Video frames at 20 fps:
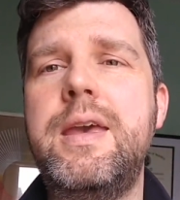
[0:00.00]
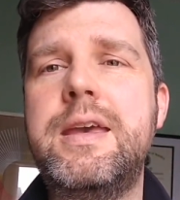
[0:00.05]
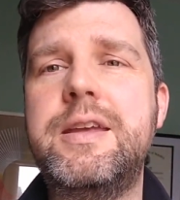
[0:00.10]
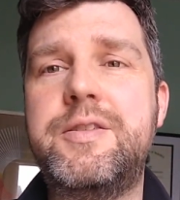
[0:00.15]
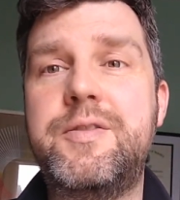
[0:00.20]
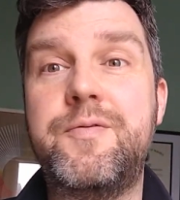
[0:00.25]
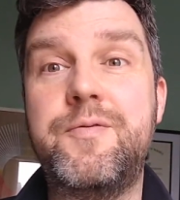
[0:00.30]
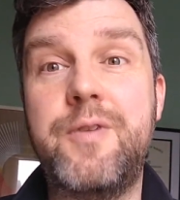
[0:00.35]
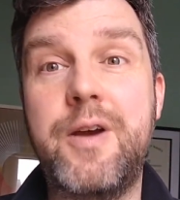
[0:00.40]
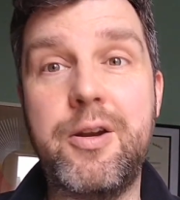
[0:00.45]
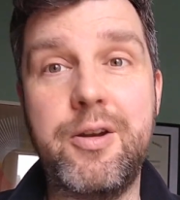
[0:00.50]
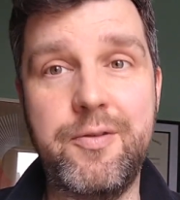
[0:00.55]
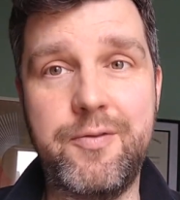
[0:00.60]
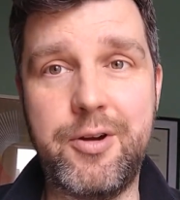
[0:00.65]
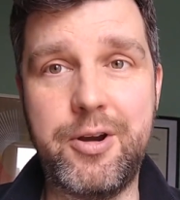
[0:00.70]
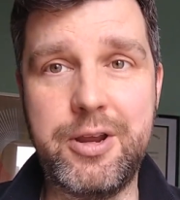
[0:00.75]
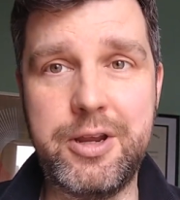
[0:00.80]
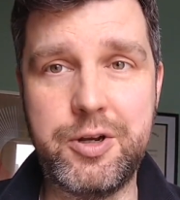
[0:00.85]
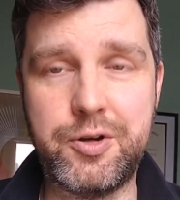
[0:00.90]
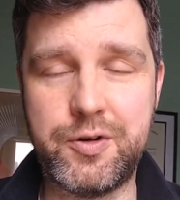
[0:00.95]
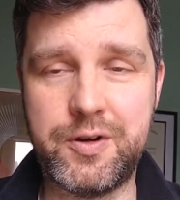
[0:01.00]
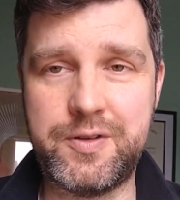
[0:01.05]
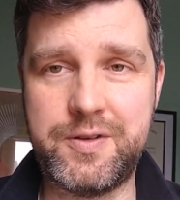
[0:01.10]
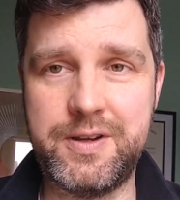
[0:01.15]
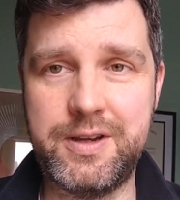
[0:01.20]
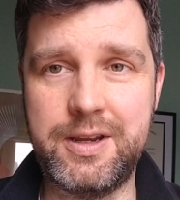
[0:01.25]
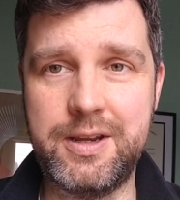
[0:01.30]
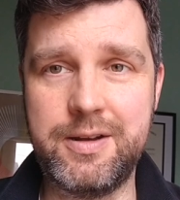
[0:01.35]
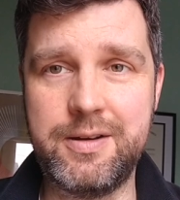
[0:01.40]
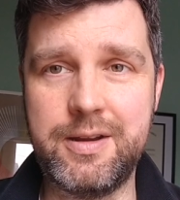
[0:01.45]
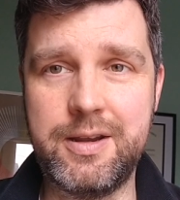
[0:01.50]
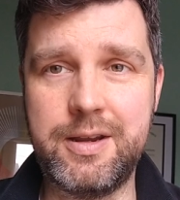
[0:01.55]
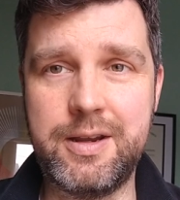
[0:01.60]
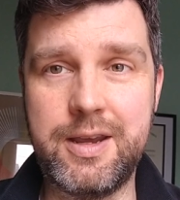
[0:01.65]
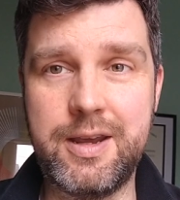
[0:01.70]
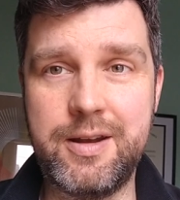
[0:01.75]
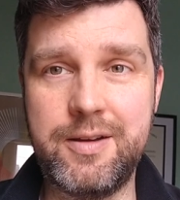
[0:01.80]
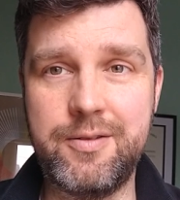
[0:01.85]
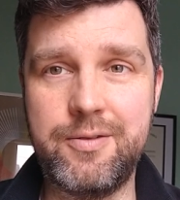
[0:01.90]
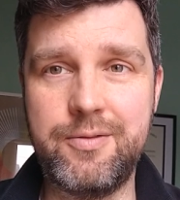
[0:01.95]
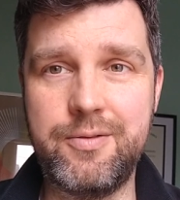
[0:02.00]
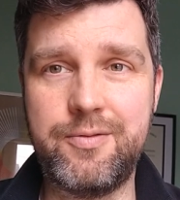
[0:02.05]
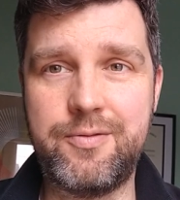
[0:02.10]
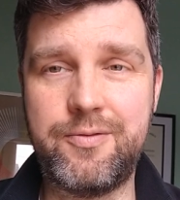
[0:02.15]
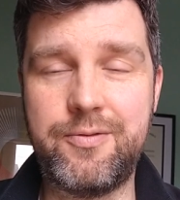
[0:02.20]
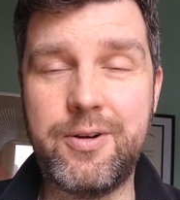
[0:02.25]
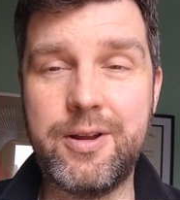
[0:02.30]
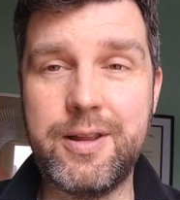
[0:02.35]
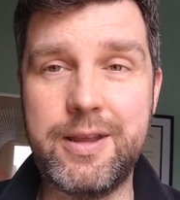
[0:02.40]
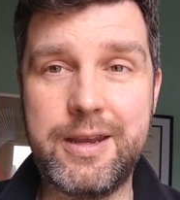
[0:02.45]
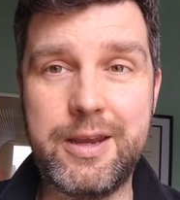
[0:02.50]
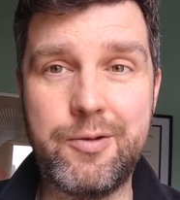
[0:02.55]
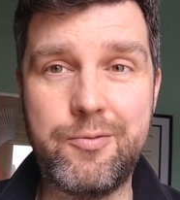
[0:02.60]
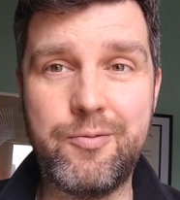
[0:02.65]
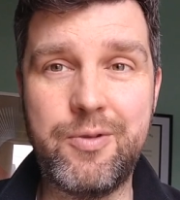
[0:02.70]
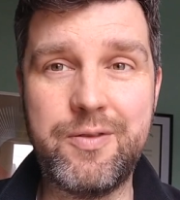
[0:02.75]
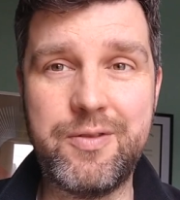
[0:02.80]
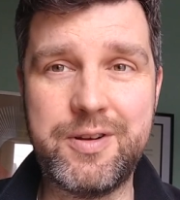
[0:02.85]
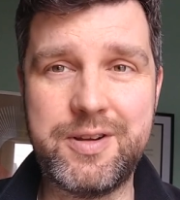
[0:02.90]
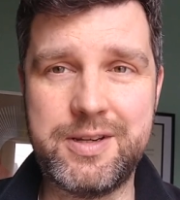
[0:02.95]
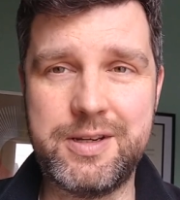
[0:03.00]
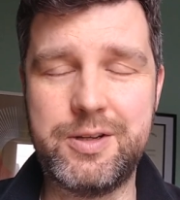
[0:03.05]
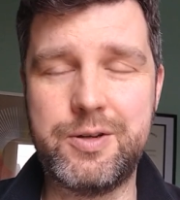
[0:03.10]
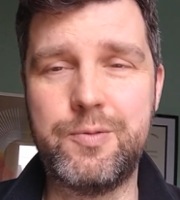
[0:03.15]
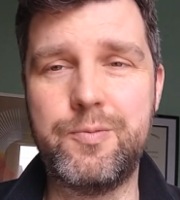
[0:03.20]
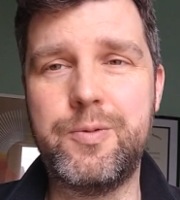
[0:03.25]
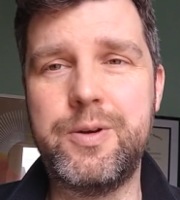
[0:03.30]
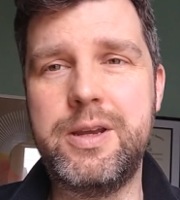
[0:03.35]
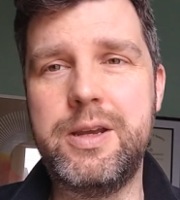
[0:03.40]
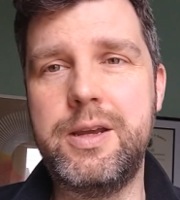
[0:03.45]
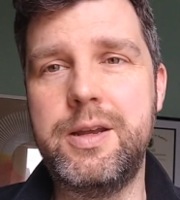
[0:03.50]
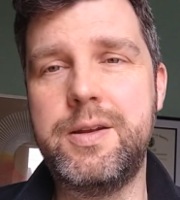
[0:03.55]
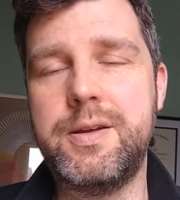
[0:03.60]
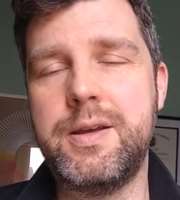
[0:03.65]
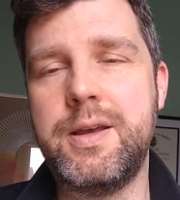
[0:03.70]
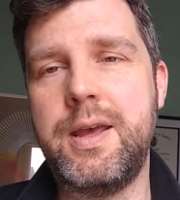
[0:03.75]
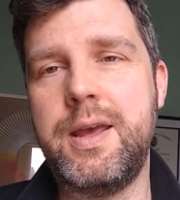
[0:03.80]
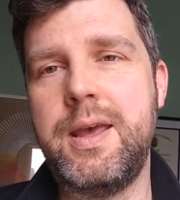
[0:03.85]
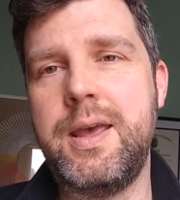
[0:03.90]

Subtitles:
it's very, very interesting and kind of thrilling and riveting to read.